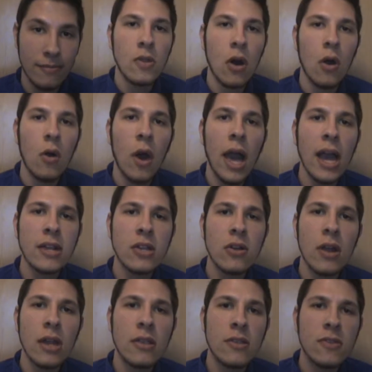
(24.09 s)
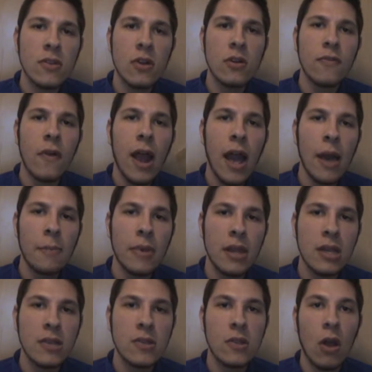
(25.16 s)
So, Hector and the Search for
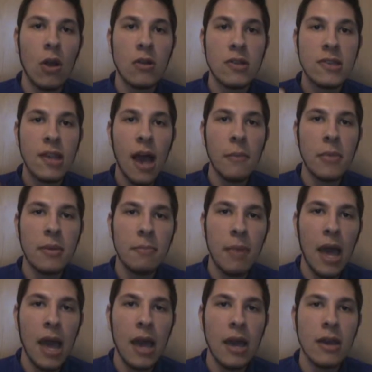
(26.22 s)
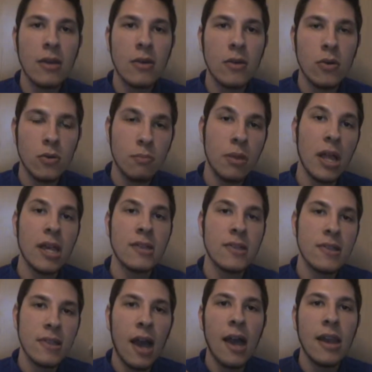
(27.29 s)
Happiness star Simon Pegg, who plays
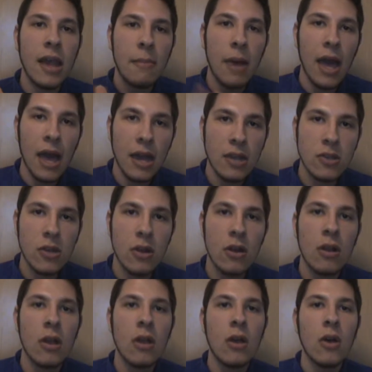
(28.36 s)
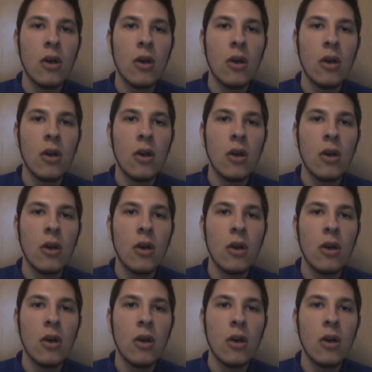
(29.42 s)
this guy named Hector,